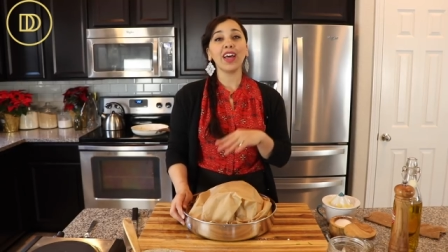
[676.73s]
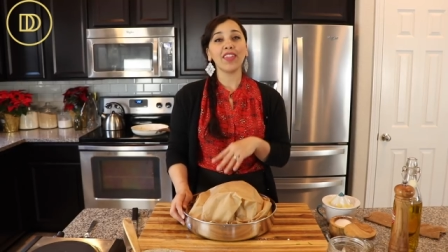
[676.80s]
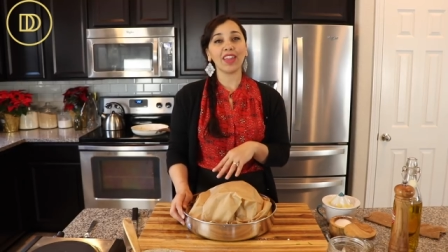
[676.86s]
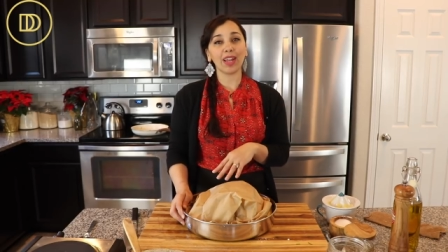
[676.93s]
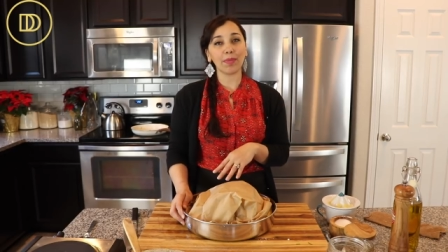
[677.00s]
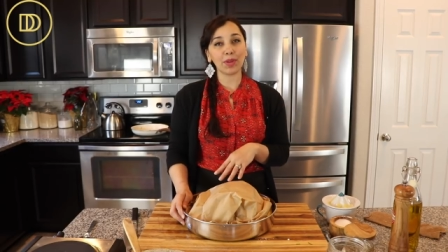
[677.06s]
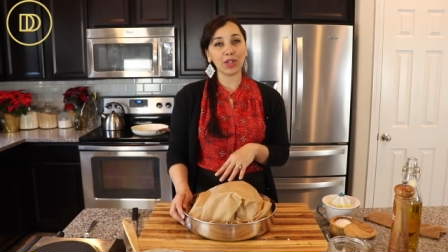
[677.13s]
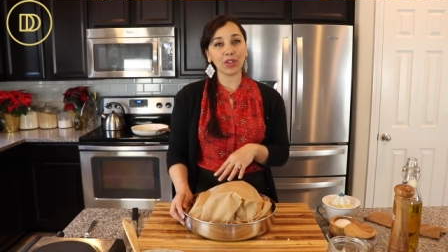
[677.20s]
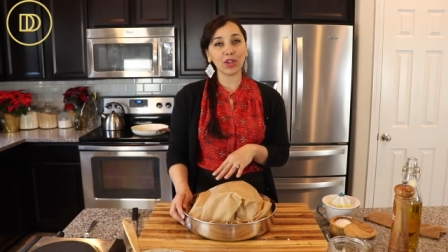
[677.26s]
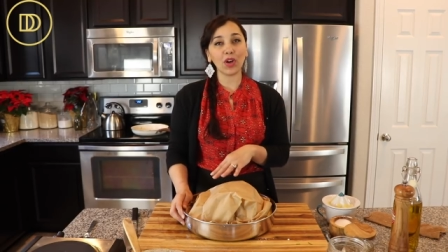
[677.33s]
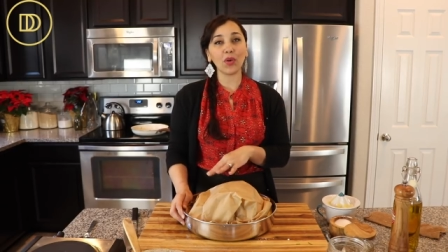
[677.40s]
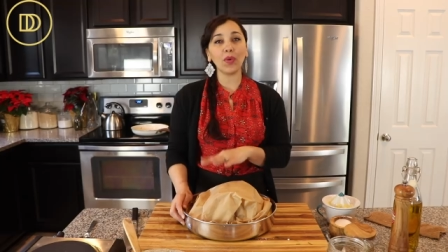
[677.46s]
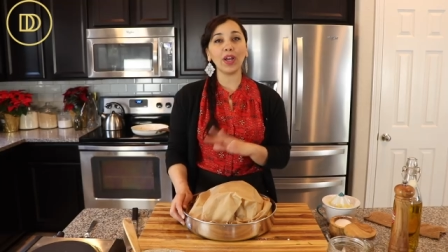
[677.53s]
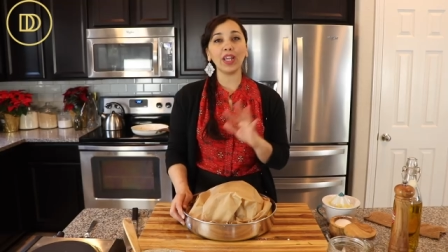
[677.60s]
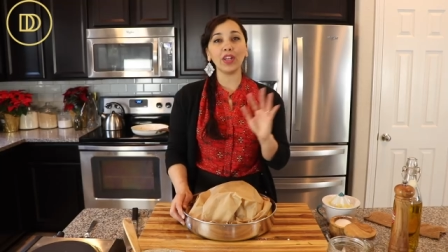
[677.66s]
Then I'm going to
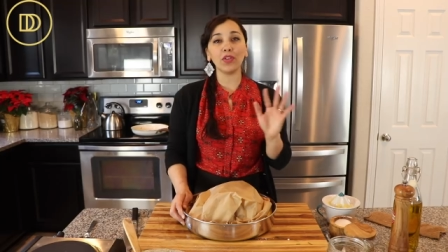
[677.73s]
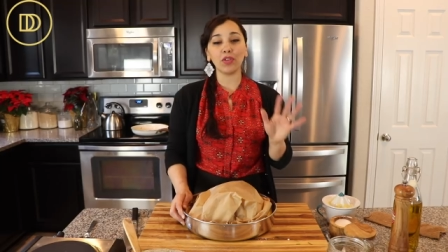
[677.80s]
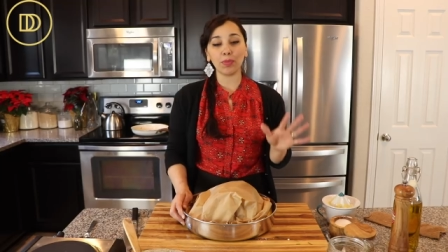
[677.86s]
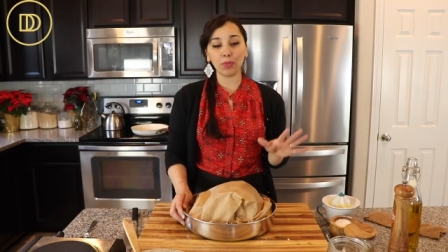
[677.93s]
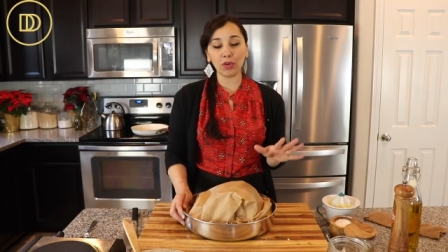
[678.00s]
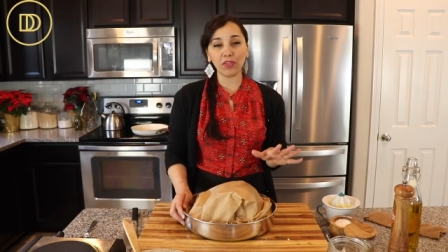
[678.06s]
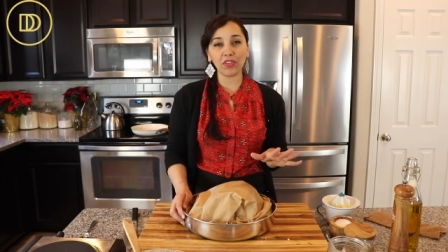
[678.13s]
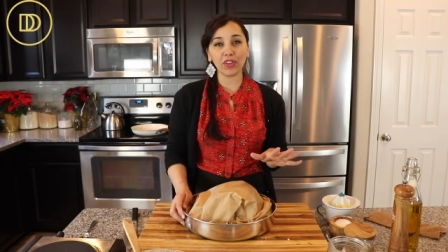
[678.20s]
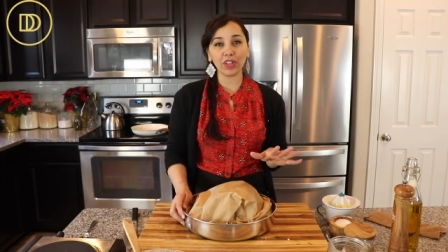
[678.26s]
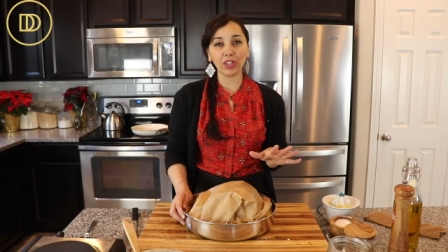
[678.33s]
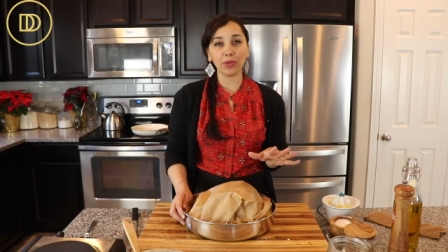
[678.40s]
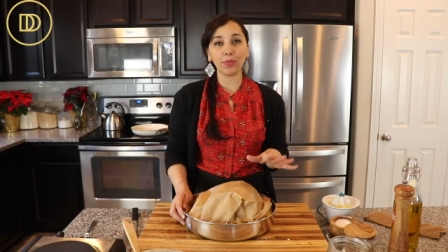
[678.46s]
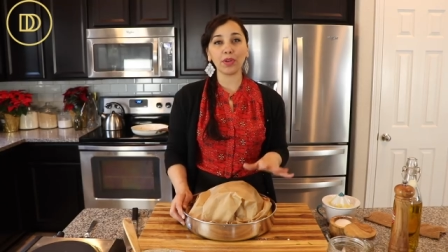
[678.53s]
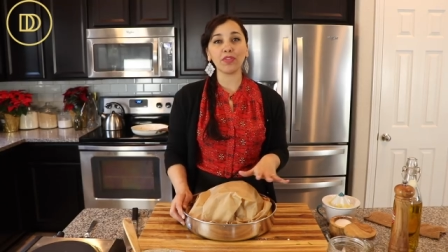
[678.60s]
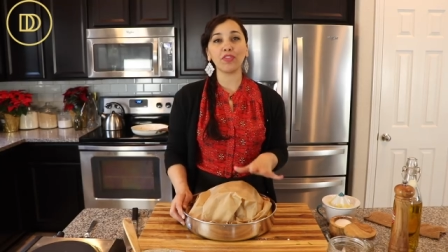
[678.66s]
go in, remove the
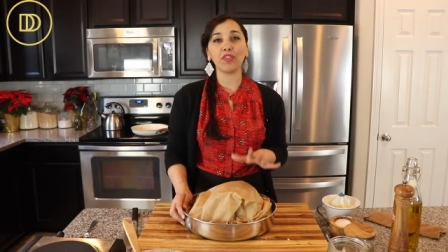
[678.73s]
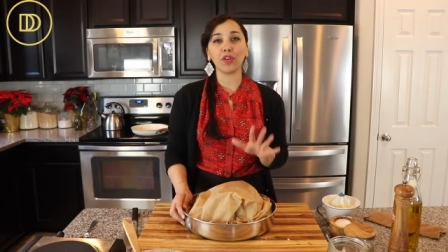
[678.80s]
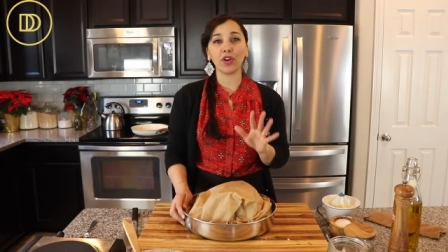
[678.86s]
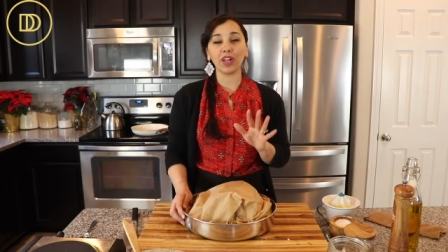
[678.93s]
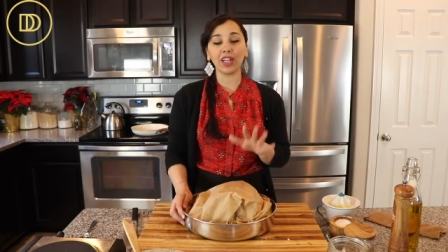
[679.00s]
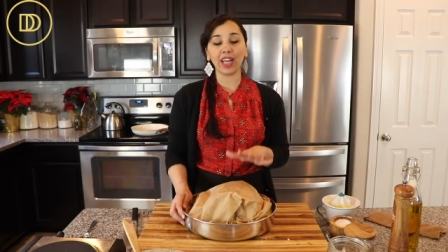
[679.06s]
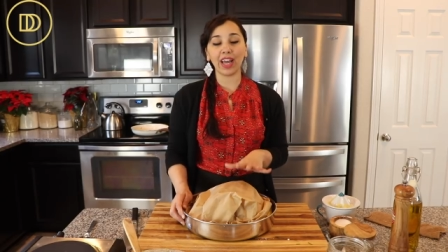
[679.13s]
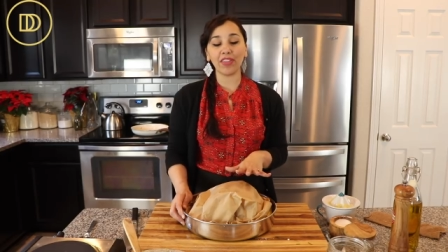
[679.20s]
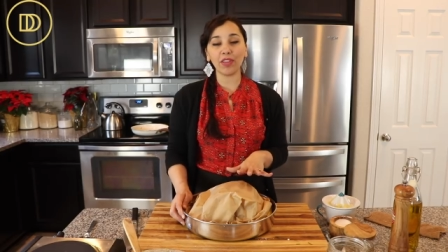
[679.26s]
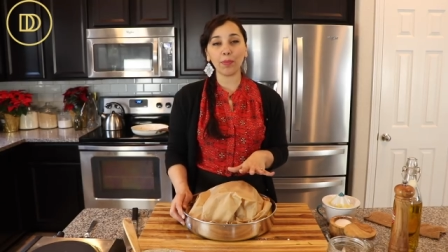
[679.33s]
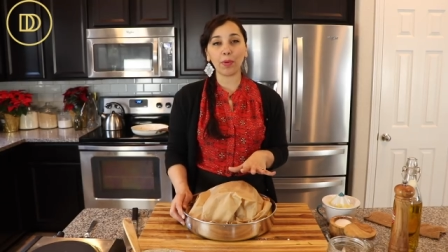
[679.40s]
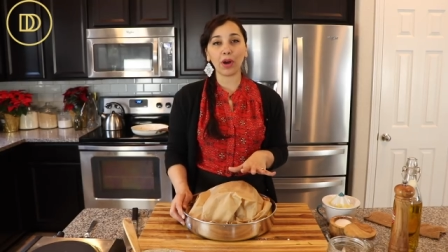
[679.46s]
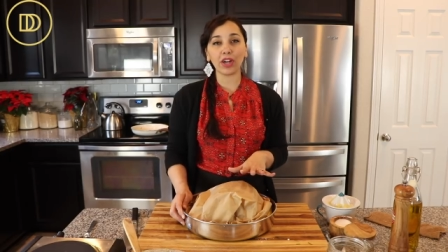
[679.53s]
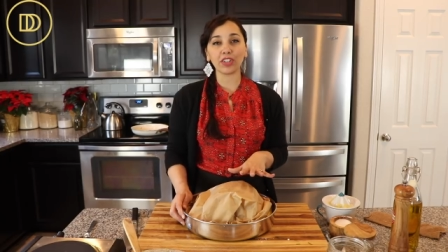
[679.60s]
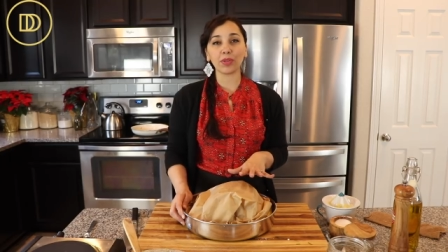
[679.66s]
aluminum foil and the
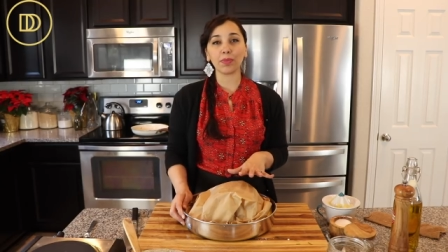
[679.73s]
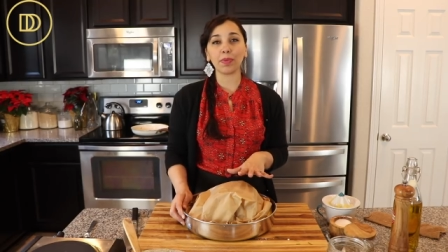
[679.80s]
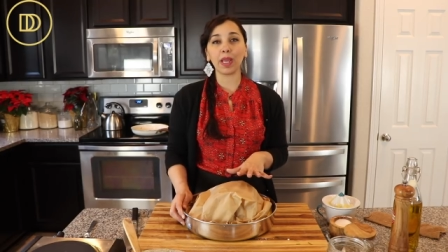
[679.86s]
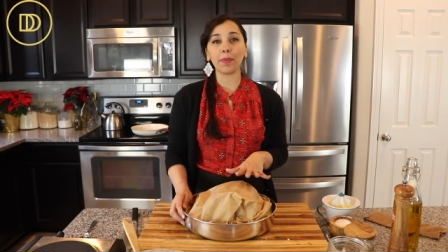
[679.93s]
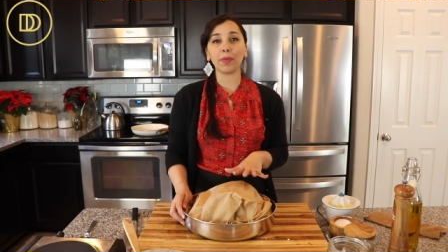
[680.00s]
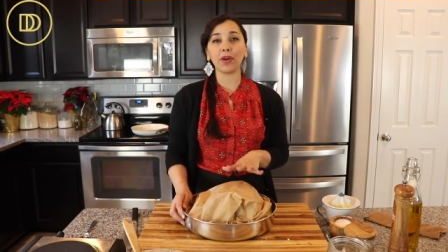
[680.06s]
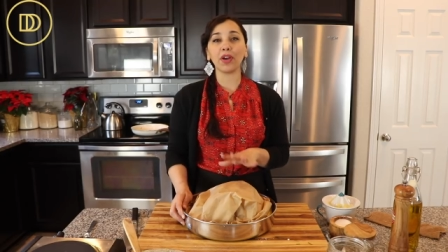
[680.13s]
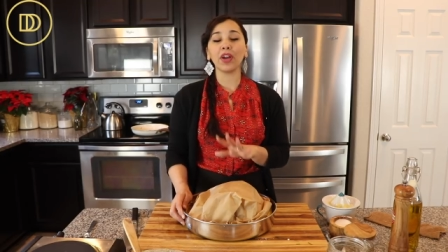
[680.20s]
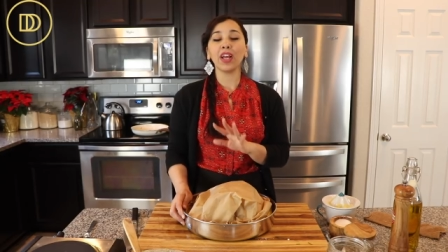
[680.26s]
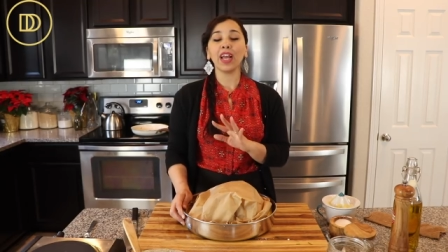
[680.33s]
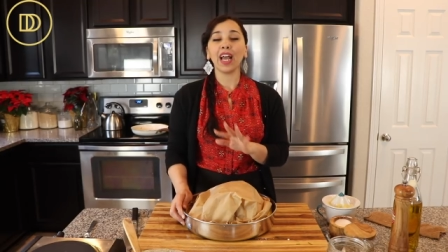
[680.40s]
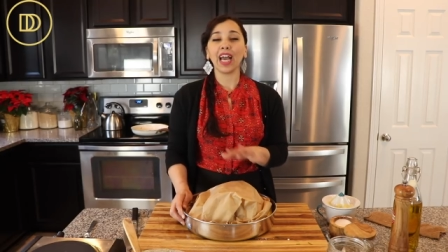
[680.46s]
parchment paper,